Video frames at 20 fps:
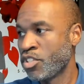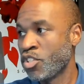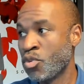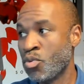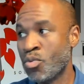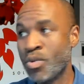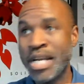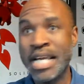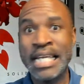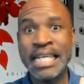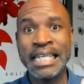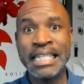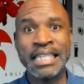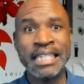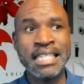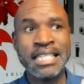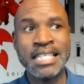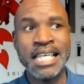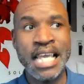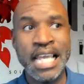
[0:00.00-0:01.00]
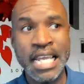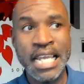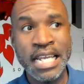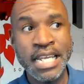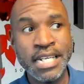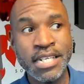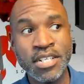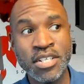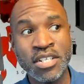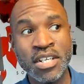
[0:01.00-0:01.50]
So when I get this
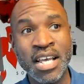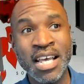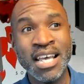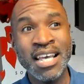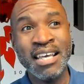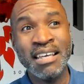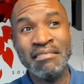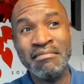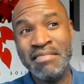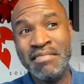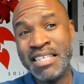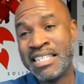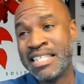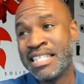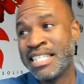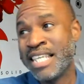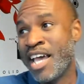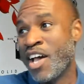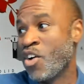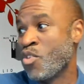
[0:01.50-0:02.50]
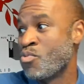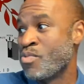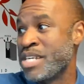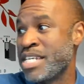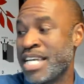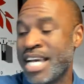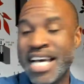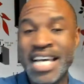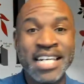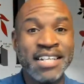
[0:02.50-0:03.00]
age, this is how
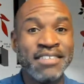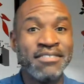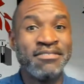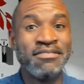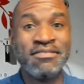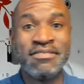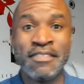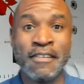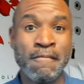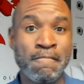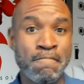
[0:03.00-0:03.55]
we kind of